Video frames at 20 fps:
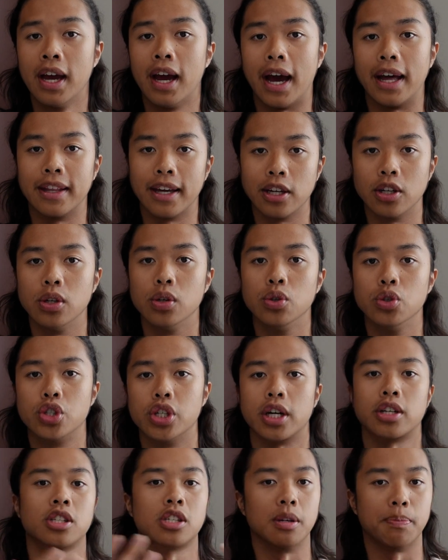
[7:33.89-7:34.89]
and then you
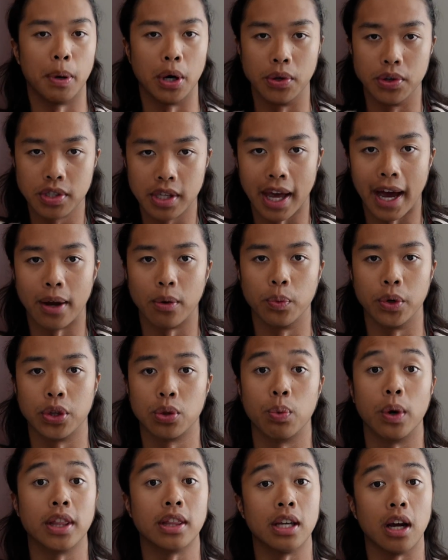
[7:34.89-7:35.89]
juxtapose that
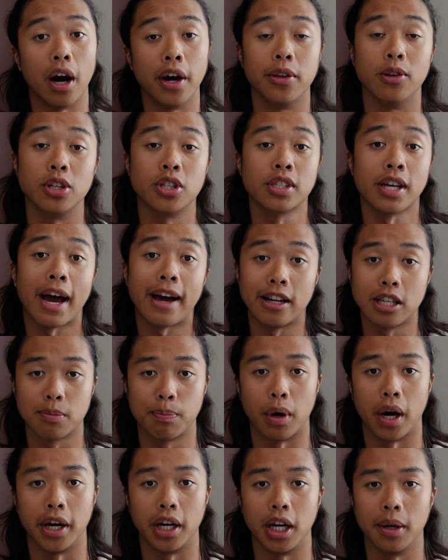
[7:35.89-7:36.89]
with what the other side has
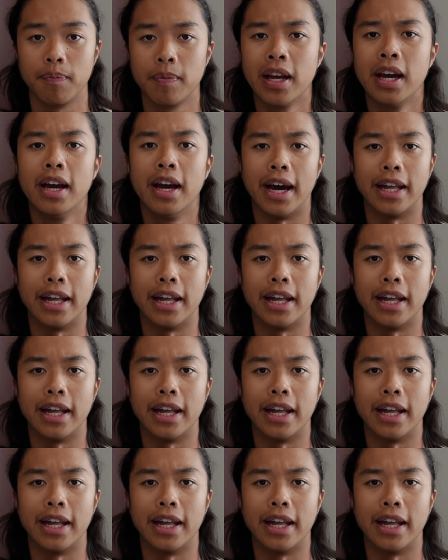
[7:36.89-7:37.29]
brought up,